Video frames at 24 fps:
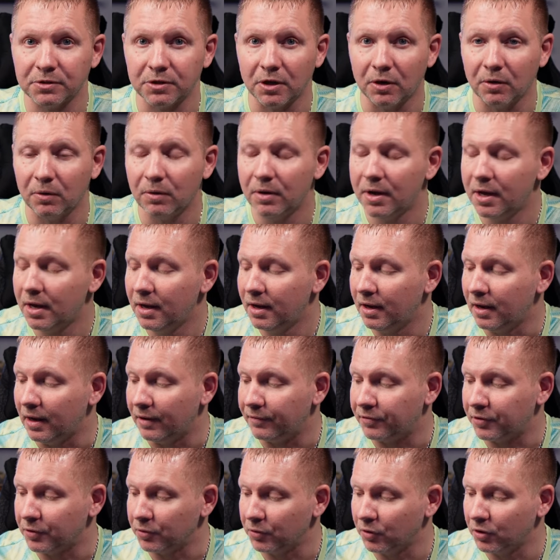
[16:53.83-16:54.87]
So
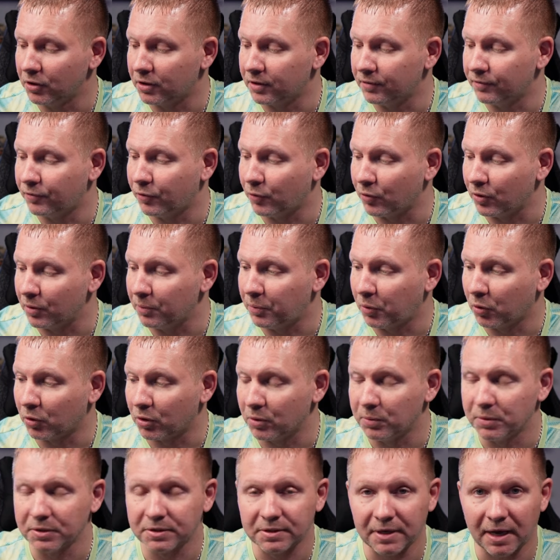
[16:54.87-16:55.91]
if you're looking for a
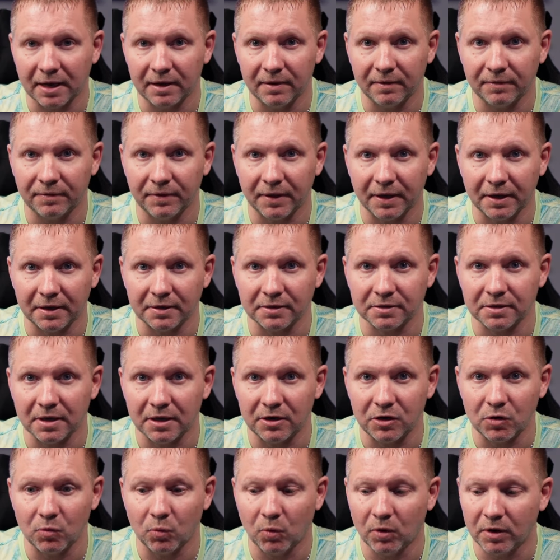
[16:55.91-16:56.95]
portable side of things
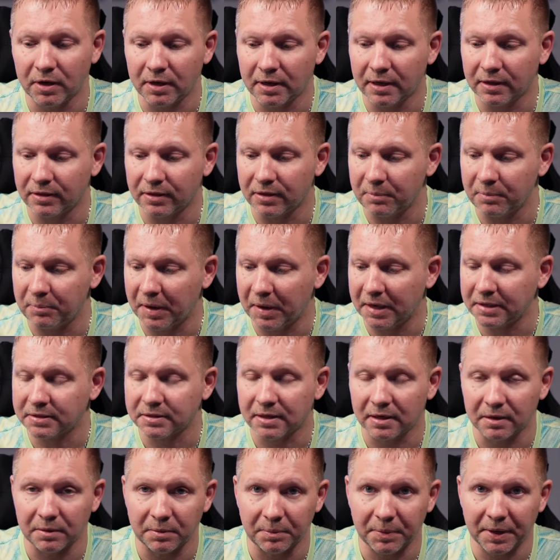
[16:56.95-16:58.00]
and you want to get the best
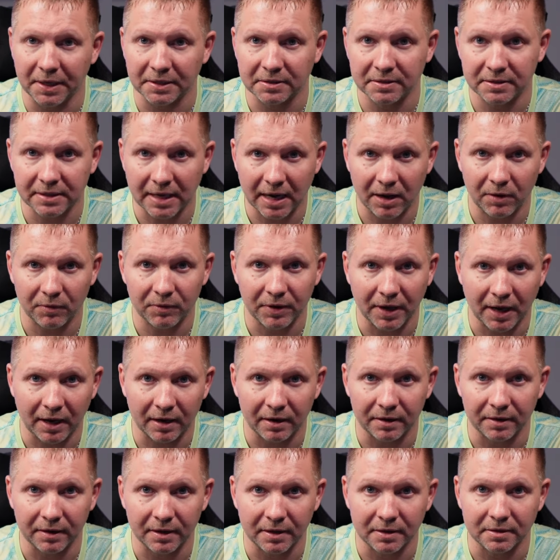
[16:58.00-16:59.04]
of the best sound out
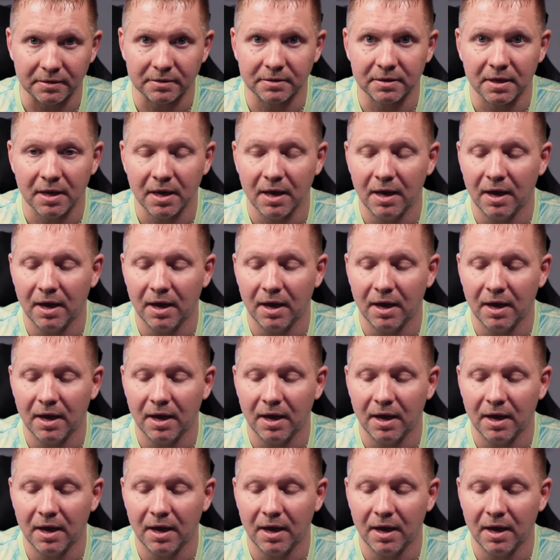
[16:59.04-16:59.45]
of these,